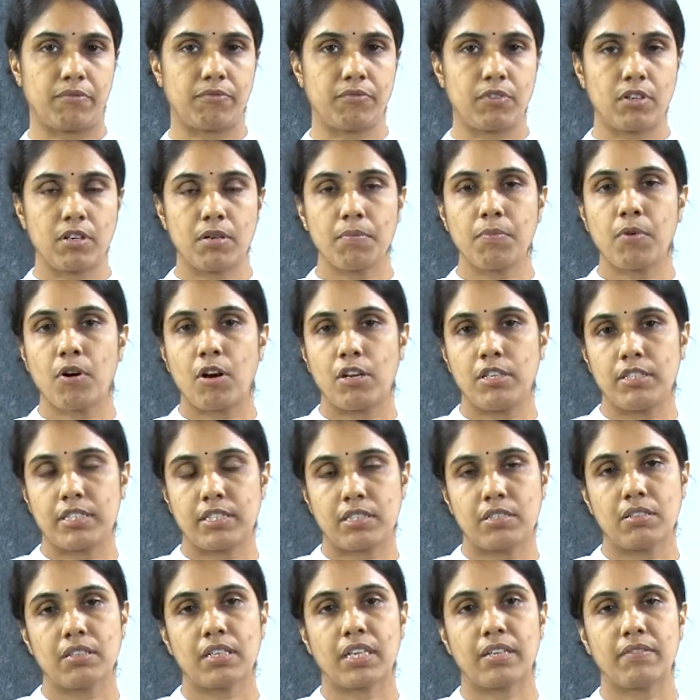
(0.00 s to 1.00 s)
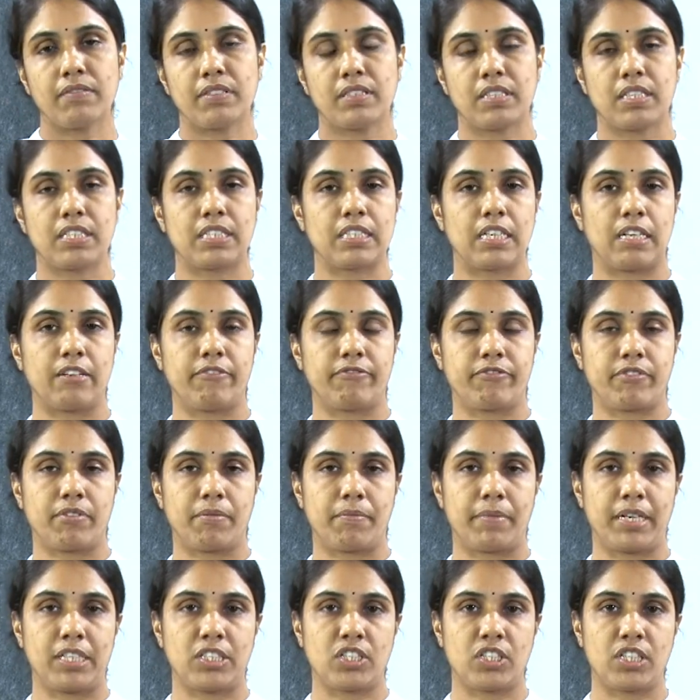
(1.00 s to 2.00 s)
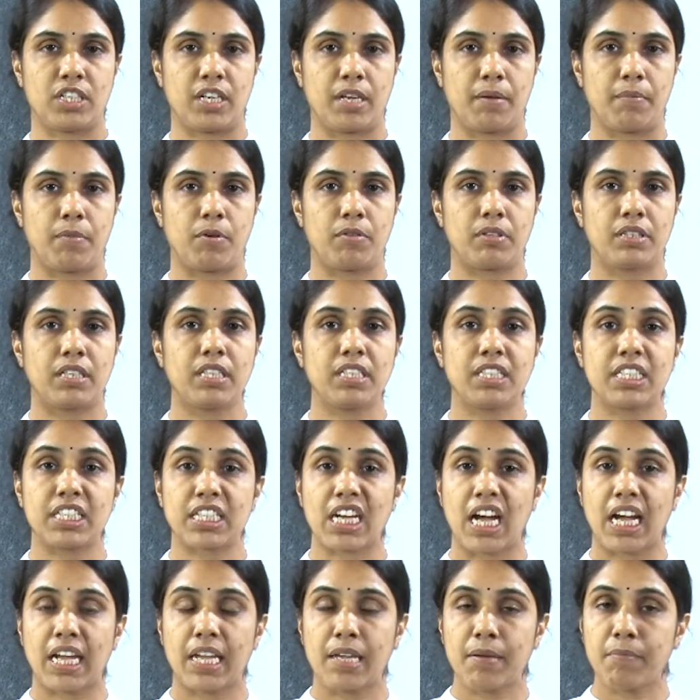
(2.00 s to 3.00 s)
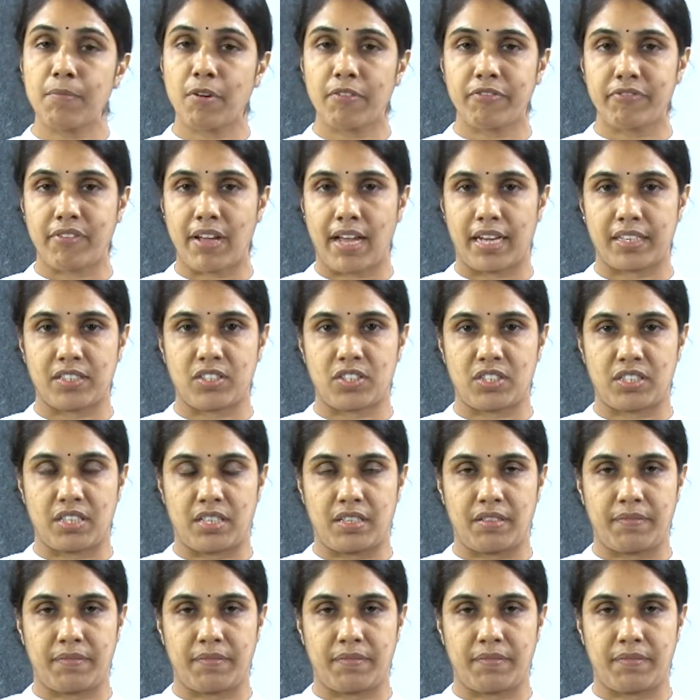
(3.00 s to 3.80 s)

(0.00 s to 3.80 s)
Verb also gives us information about the time of action,